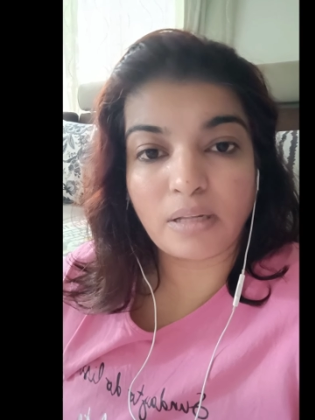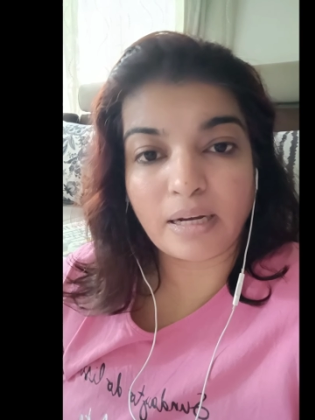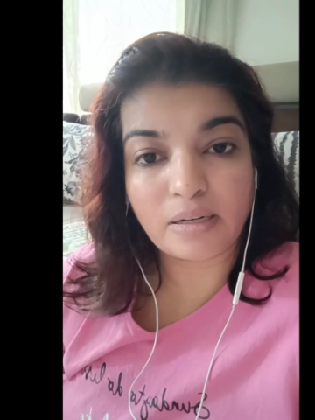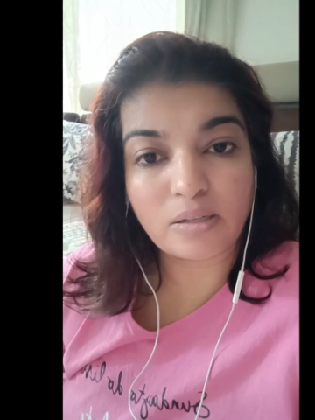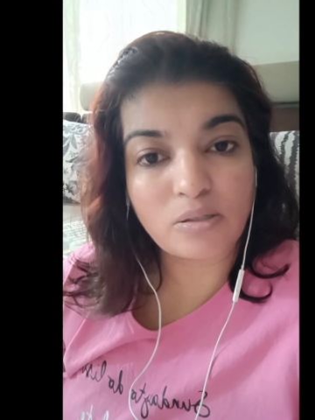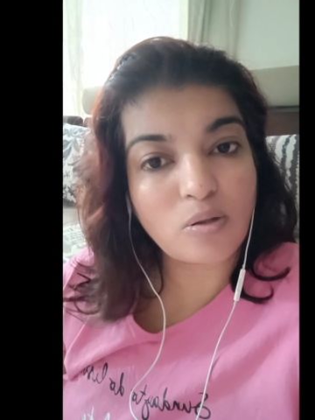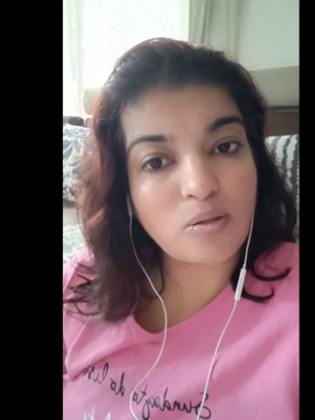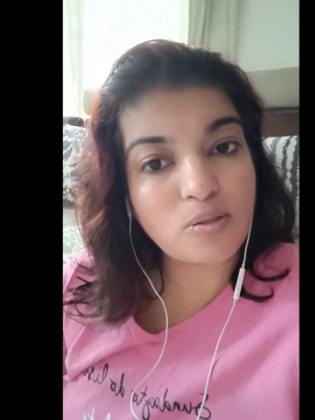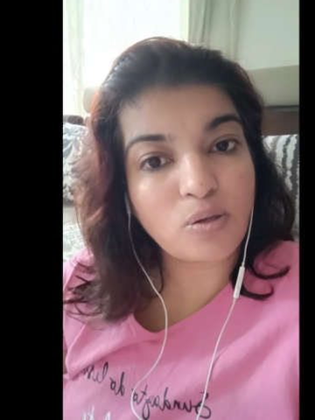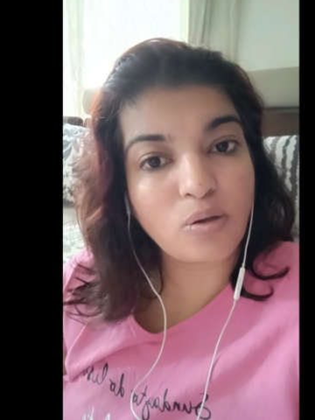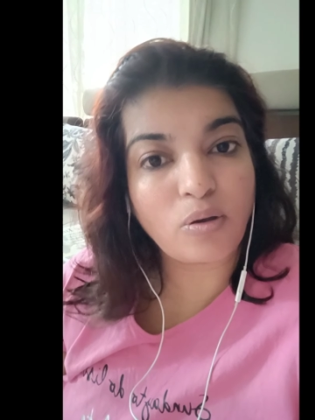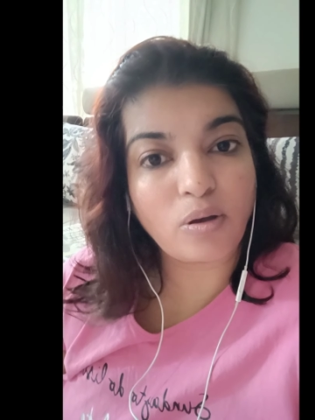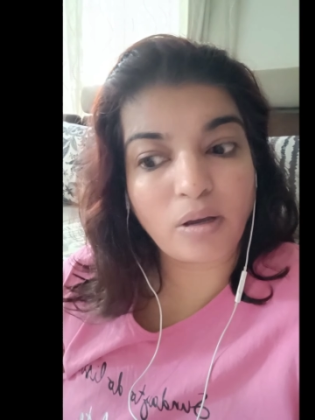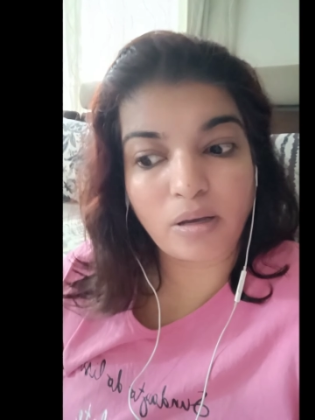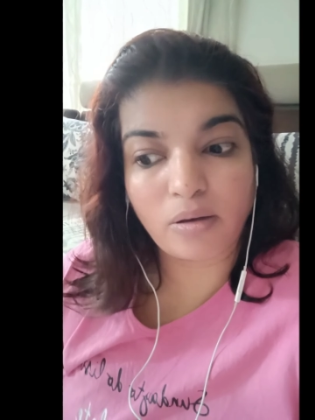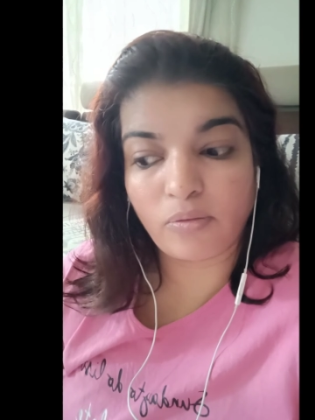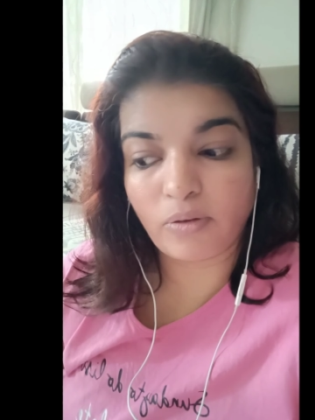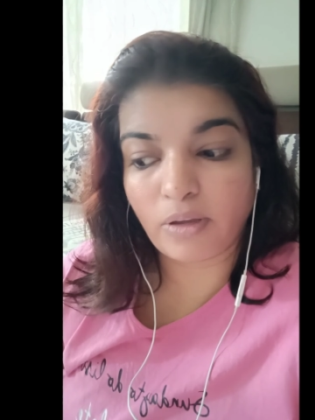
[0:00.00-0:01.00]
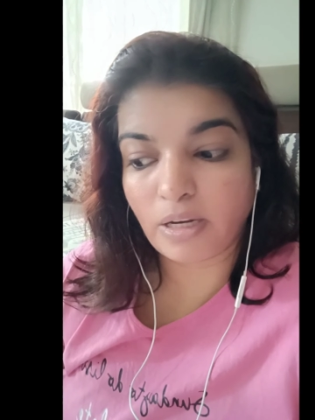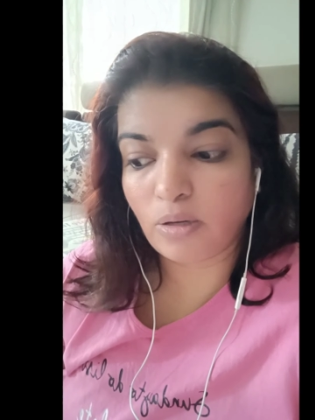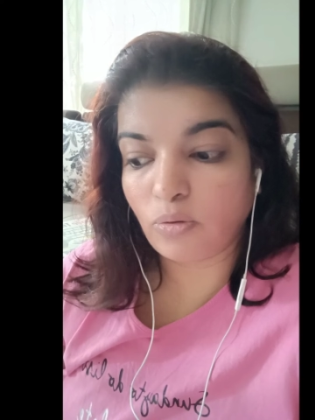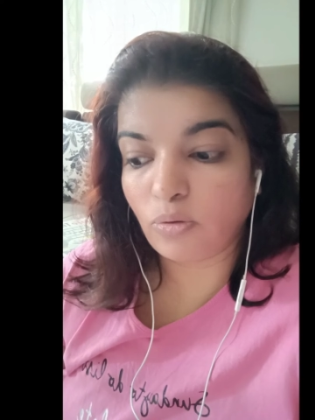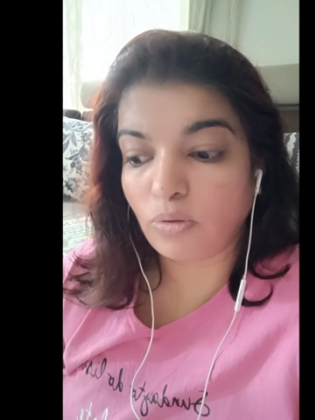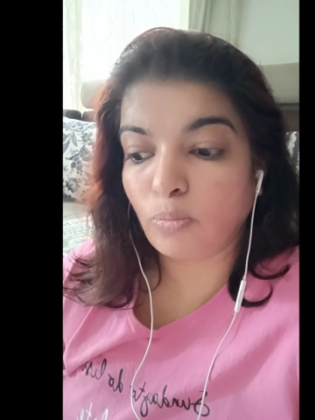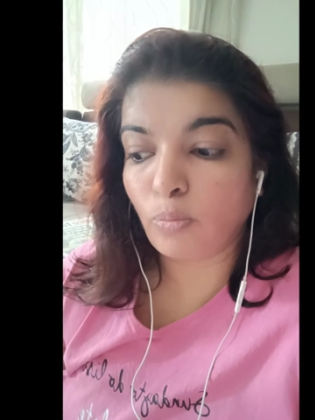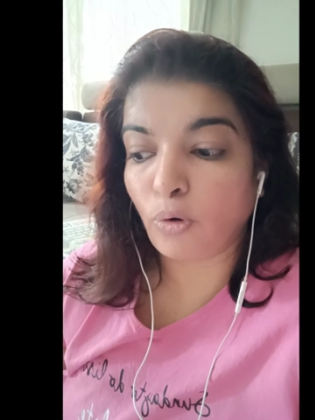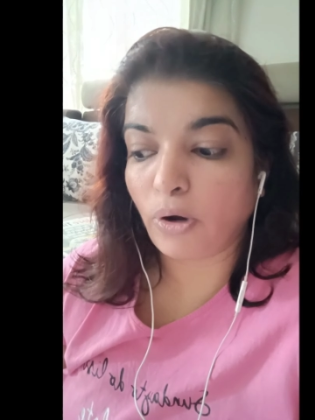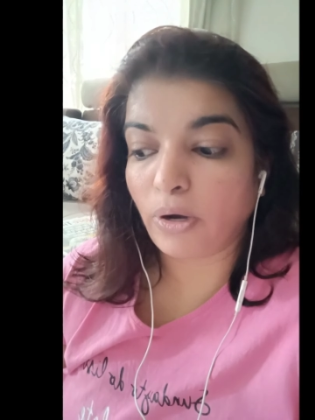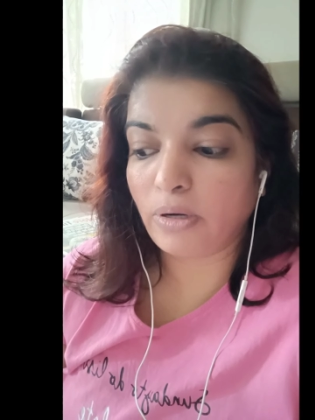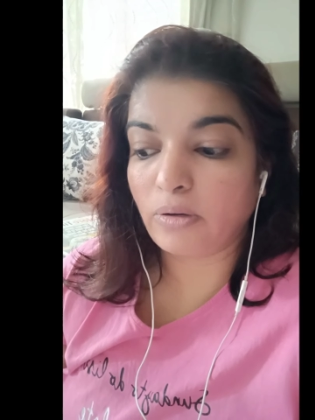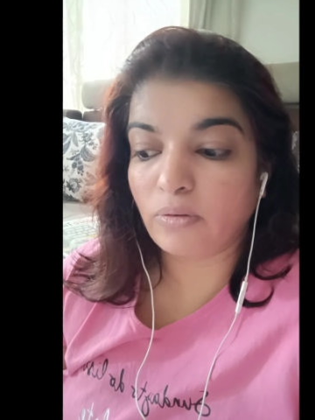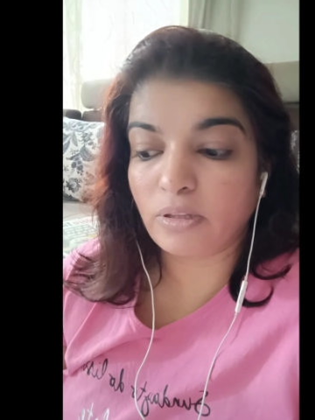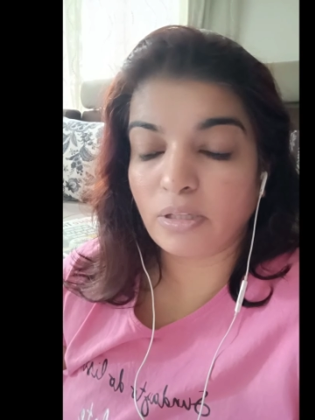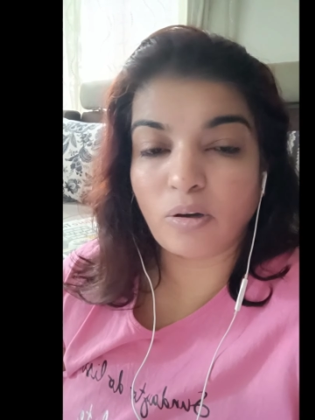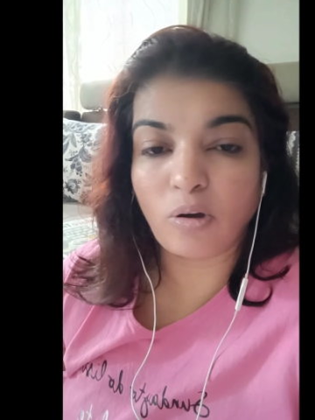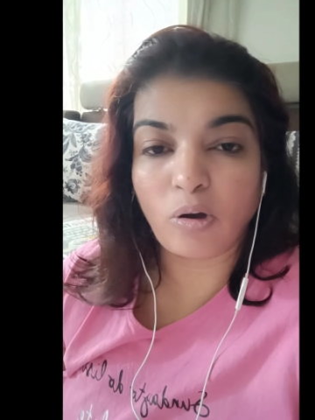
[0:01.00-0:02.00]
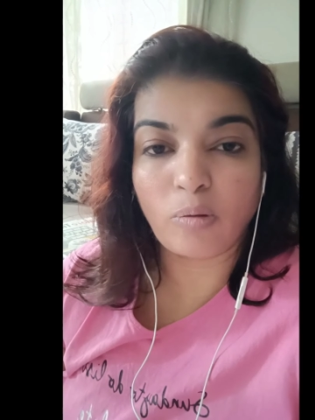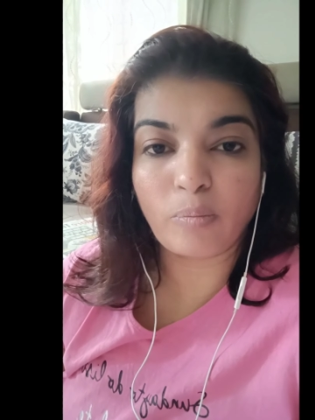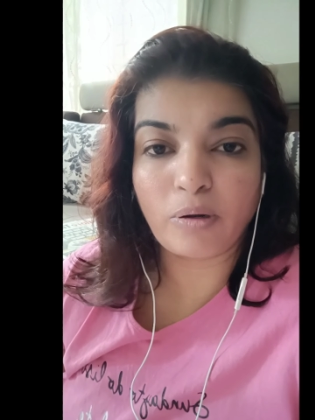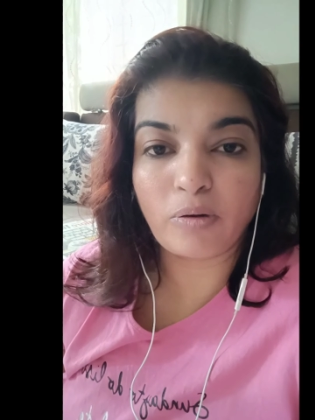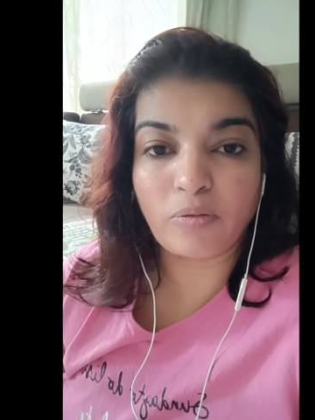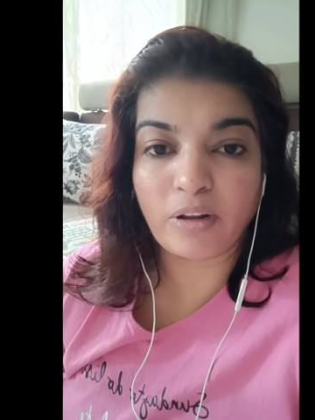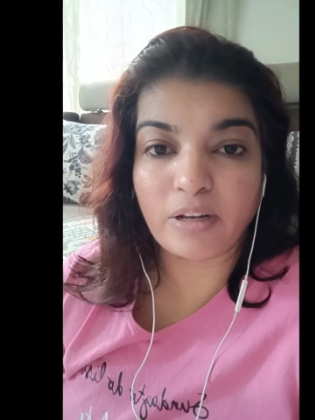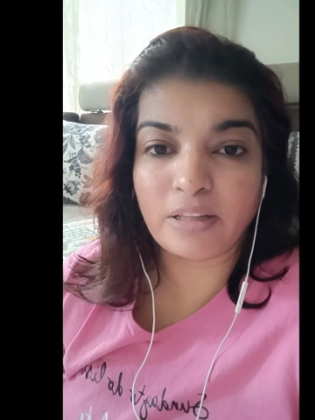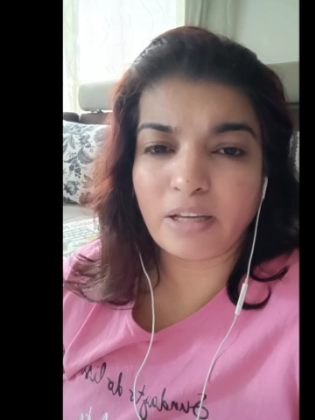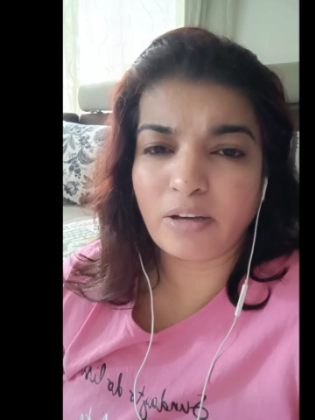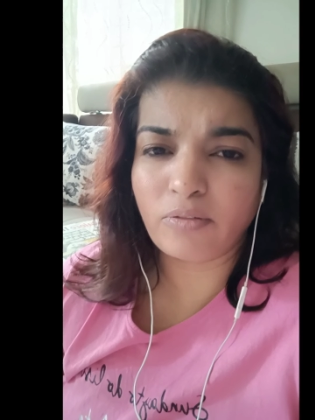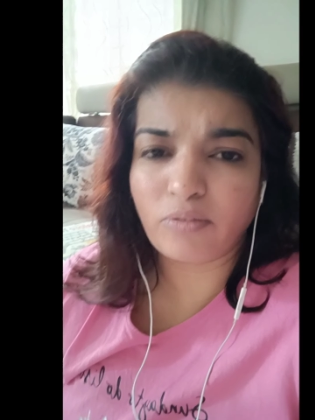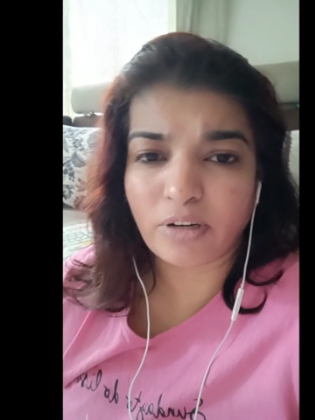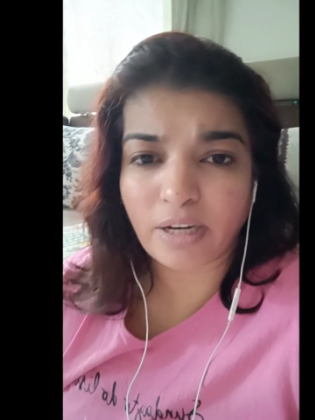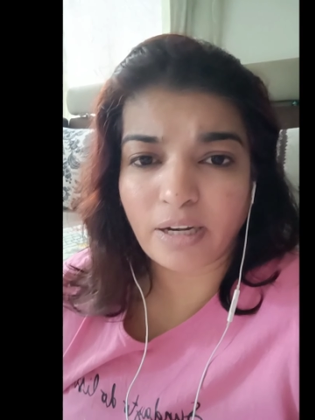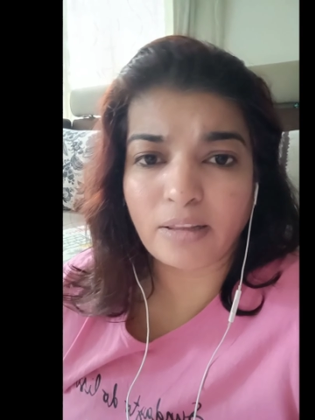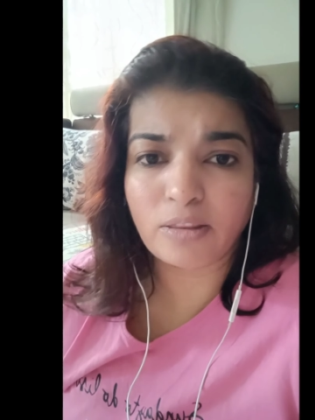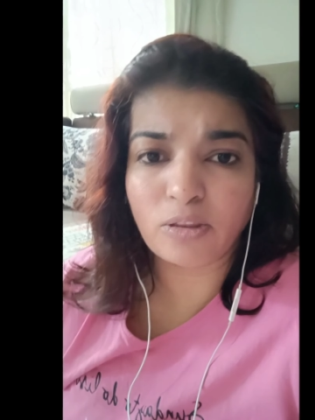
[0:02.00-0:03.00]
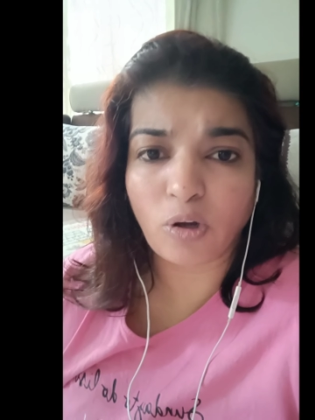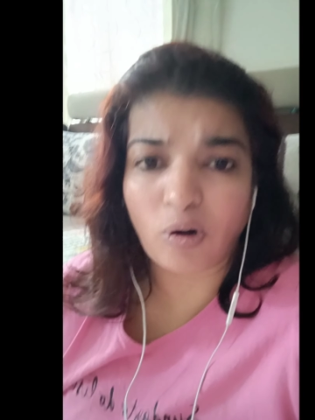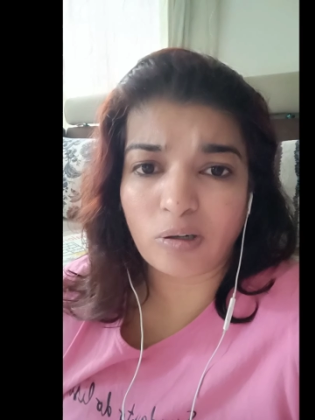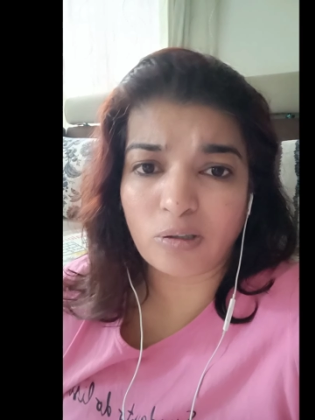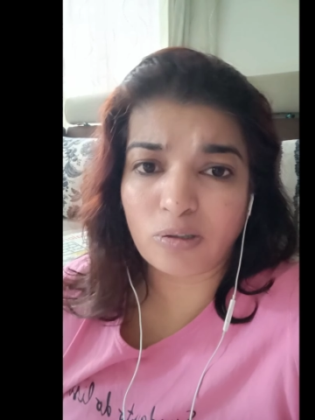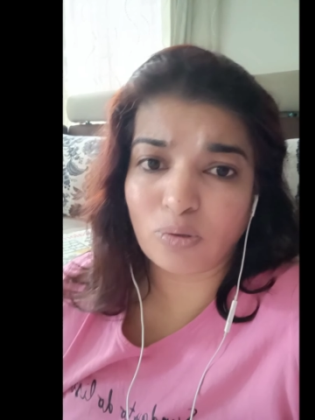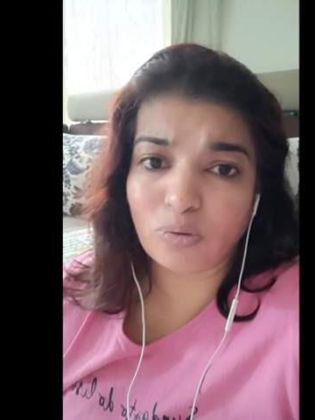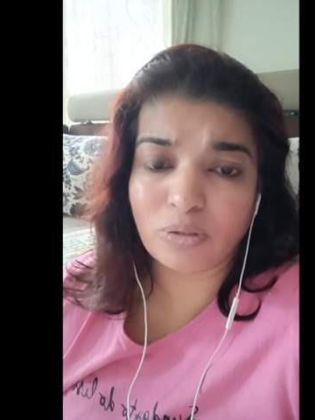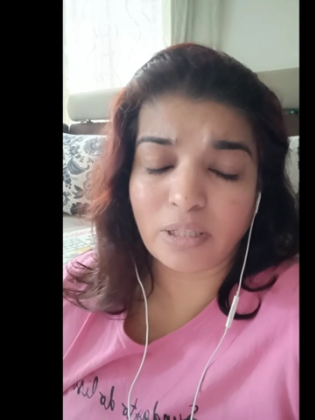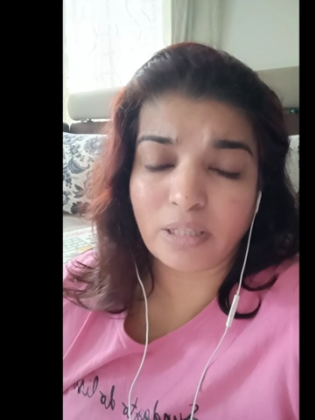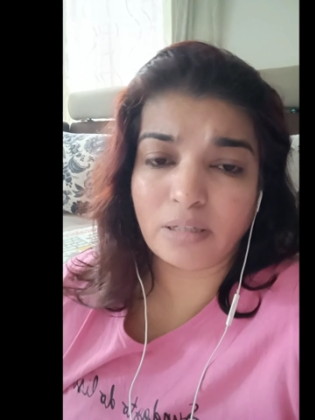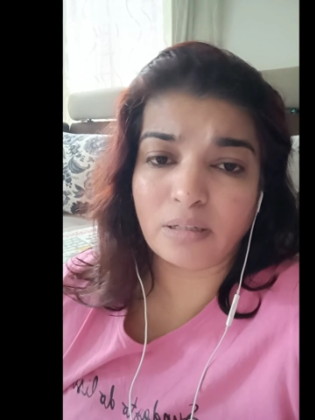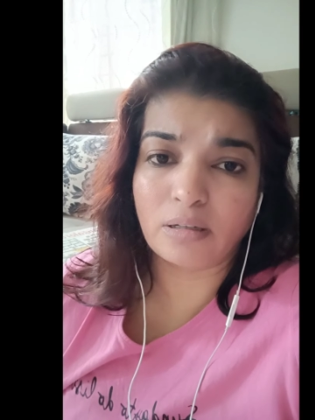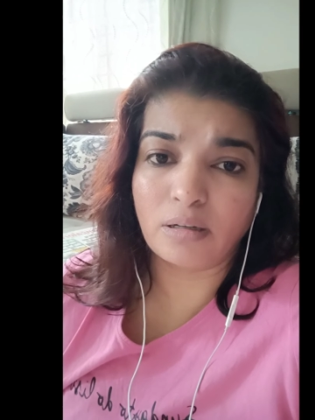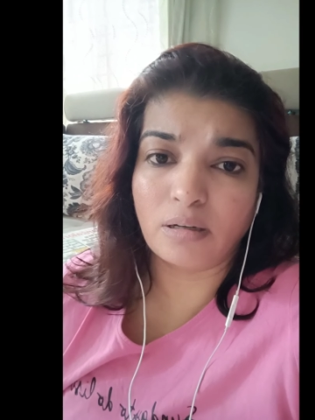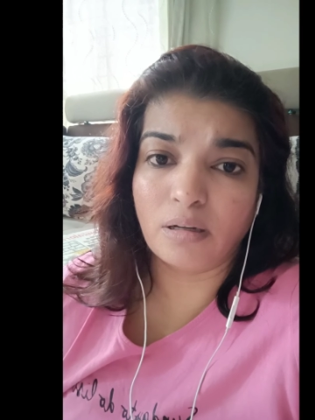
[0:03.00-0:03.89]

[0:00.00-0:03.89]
that is also a very good point with the government where they have really thought through their